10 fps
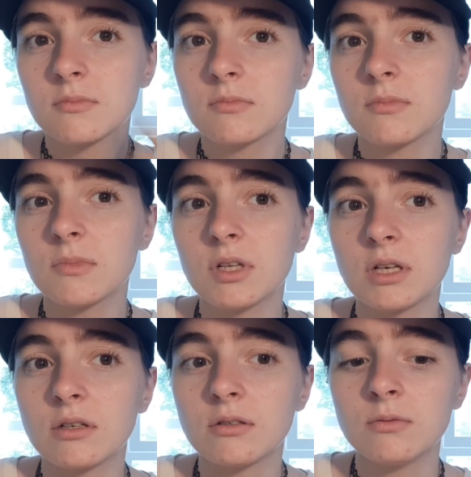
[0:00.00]

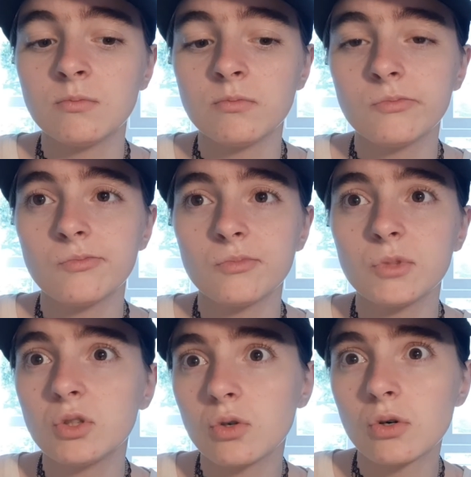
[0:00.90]
like
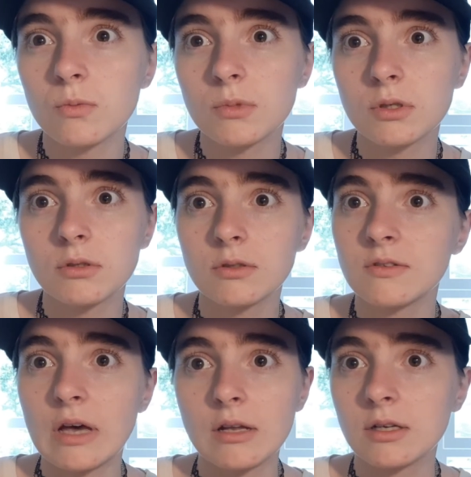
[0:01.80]
normal
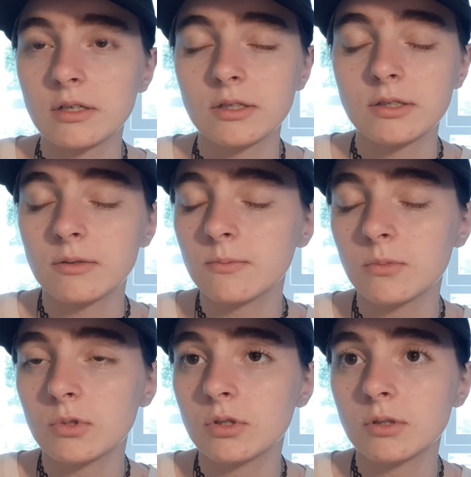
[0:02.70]
center
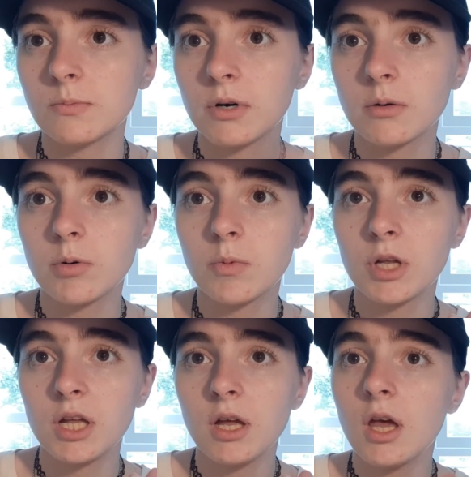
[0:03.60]
more
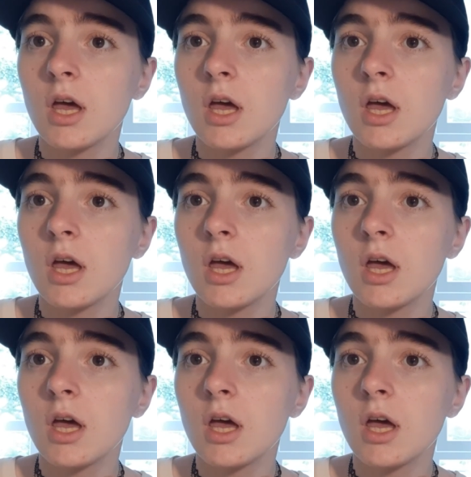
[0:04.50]
probably,